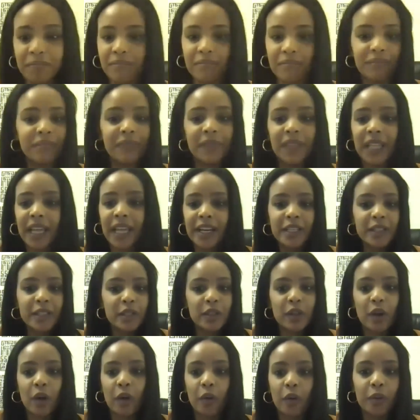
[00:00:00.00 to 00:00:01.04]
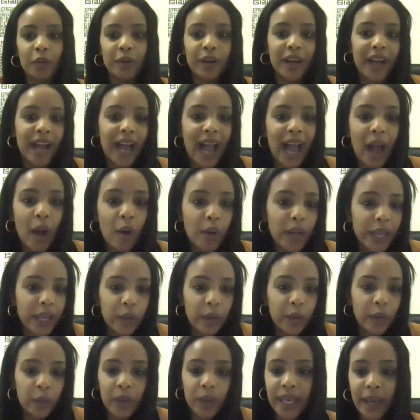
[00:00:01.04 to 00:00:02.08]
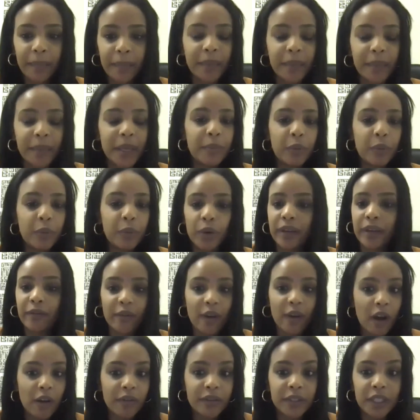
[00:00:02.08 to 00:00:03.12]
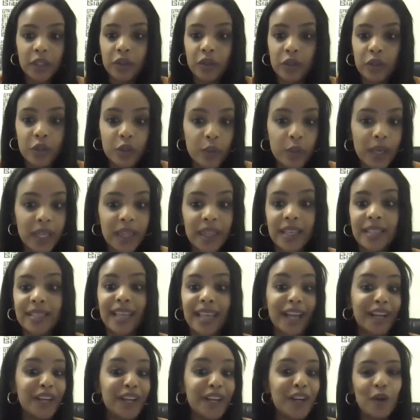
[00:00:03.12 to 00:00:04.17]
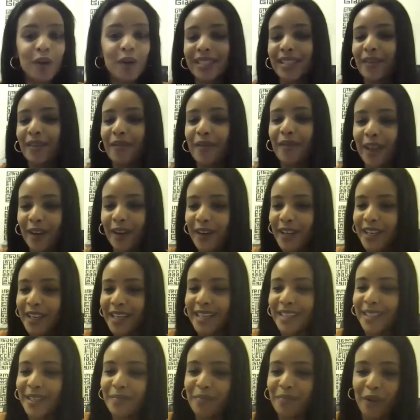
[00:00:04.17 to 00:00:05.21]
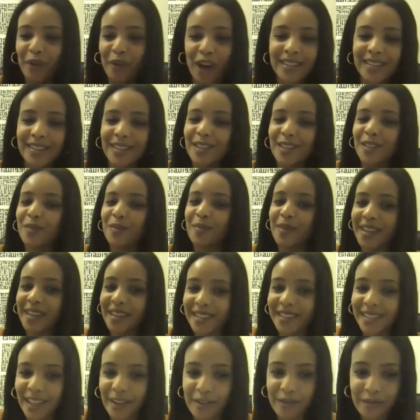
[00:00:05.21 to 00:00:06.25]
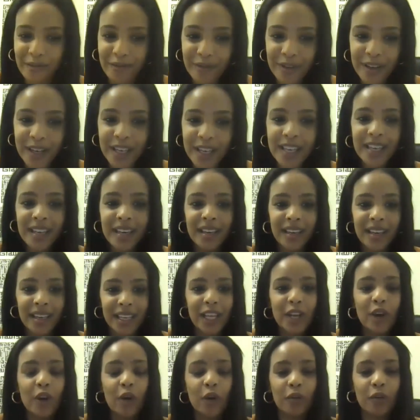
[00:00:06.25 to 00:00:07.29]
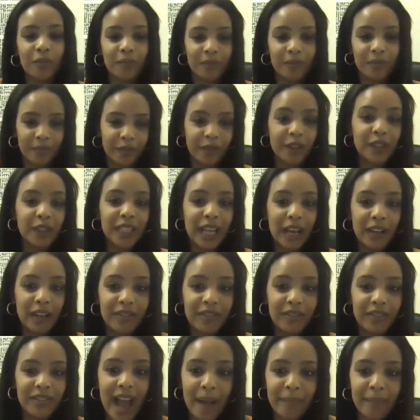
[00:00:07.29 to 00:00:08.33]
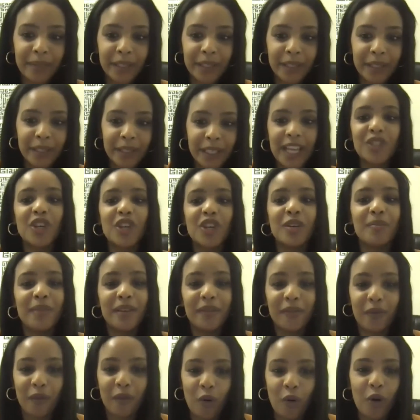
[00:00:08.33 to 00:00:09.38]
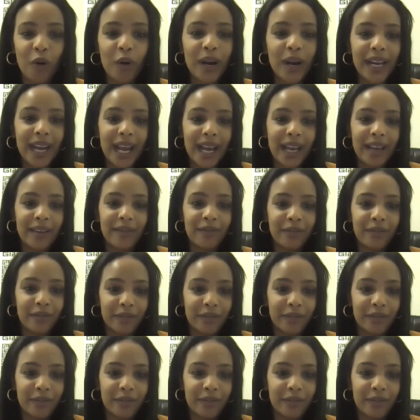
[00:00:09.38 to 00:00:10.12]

let us know. How can we get people involved into doing this? I know it's a very easy process because I've, filled out the application before, and I've,